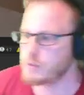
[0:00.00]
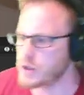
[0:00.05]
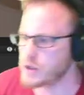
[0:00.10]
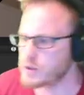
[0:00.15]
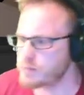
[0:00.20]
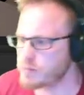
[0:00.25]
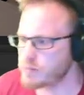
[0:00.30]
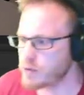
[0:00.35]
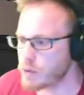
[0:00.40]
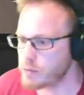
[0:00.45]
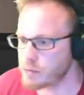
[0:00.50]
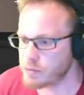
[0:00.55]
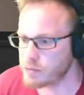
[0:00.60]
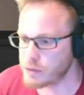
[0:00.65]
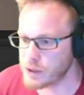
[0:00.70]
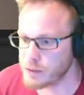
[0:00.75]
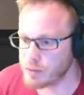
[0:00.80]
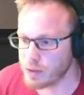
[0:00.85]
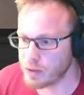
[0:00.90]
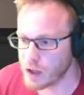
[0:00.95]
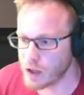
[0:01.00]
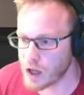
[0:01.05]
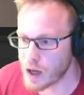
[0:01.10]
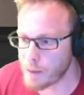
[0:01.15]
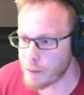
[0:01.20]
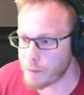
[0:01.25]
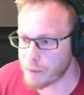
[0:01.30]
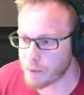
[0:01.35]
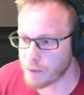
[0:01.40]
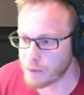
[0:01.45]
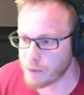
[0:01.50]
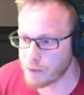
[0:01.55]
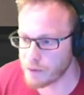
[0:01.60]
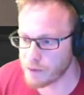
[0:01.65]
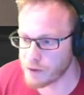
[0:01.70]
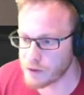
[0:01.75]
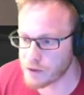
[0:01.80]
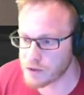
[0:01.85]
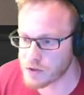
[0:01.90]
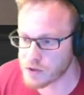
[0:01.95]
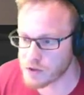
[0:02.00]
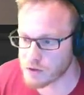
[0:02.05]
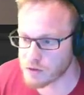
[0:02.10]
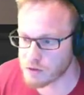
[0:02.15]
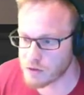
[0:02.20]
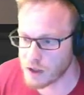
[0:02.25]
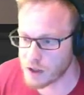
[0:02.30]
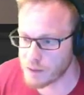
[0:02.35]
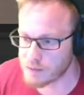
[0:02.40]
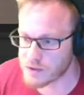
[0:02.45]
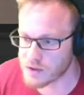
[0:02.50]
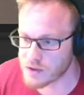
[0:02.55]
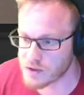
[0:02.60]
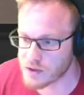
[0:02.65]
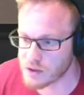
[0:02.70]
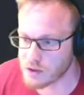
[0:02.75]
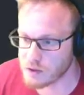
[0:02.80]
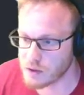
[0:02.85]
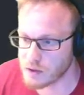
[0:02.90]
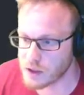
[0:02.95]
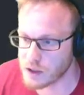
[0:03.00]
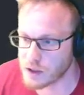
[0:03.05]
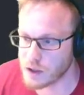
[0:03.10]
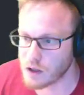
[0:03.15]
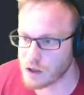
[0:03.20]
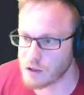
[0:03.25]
I should probably pull up the scripts so that we can go